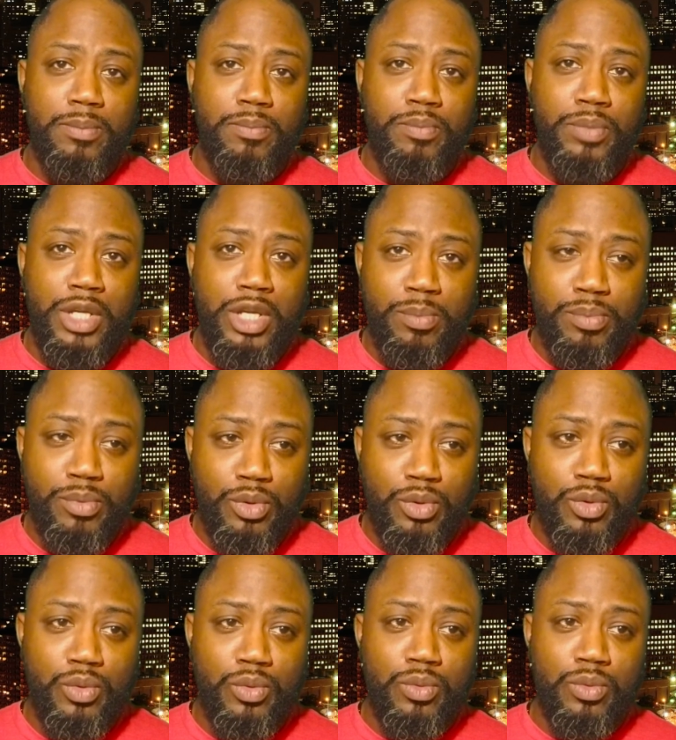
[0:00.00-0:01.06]

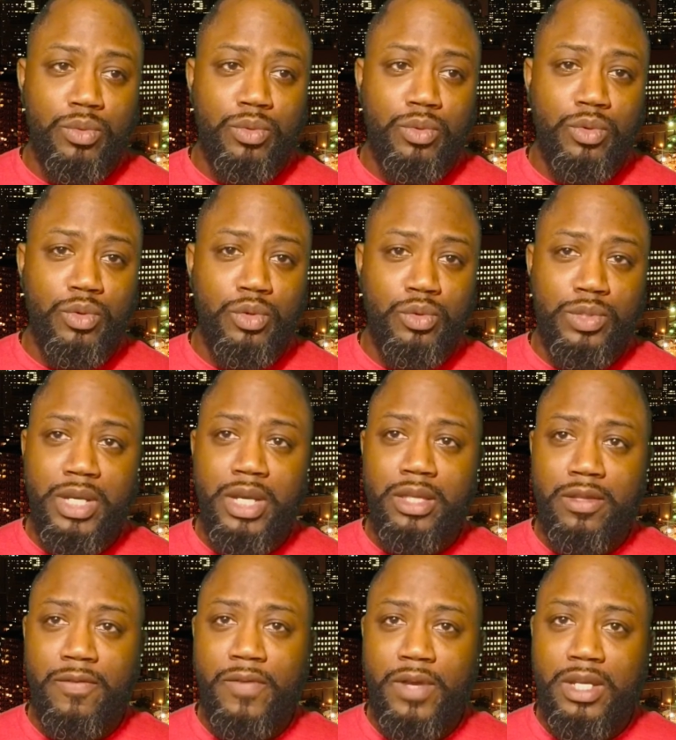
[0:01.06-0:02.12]
people who take
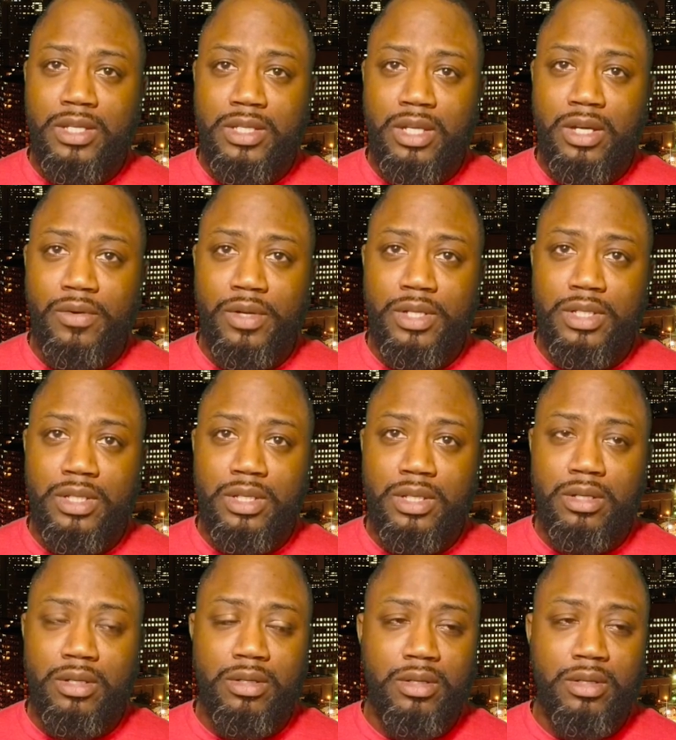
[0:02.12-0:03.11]
the faith seriously.